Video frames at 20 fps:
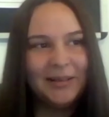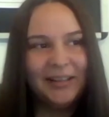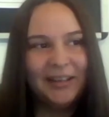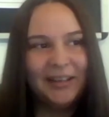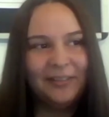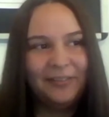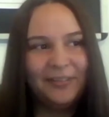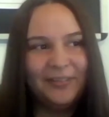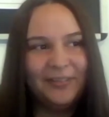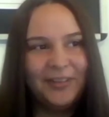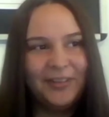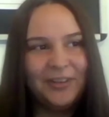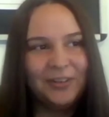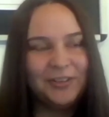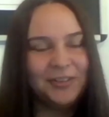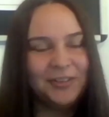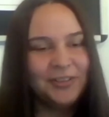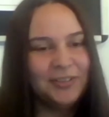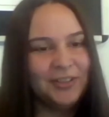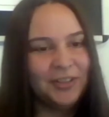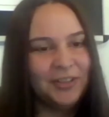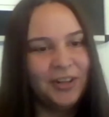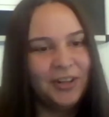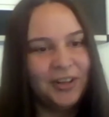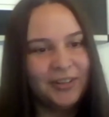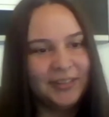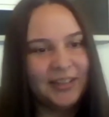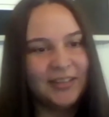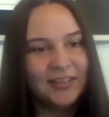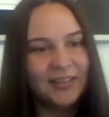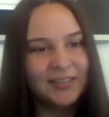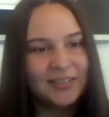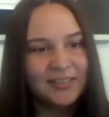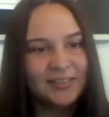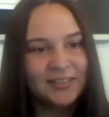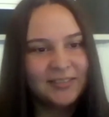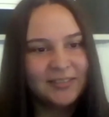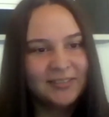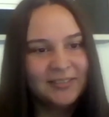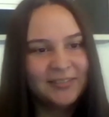if you choose the dog that's,
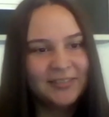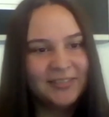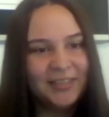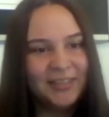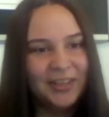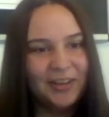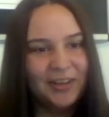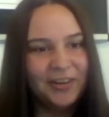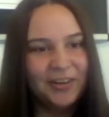you know,